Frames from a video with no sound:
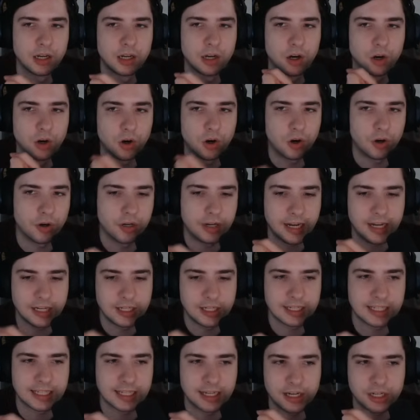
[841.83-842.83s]
on
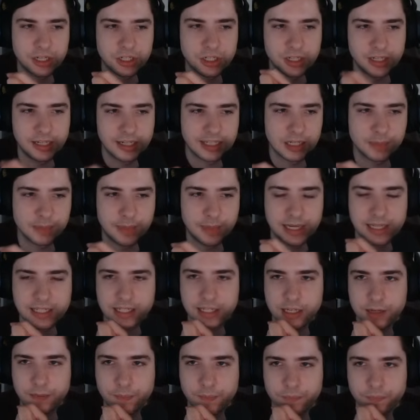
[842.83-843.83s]
Aegislash is
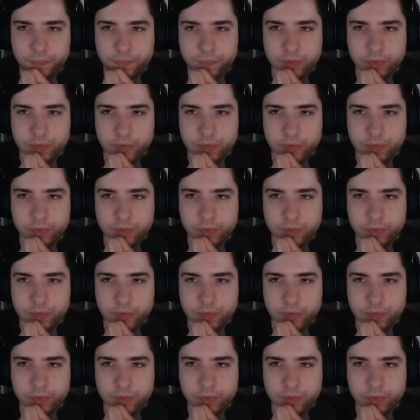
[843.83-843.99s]
amazing.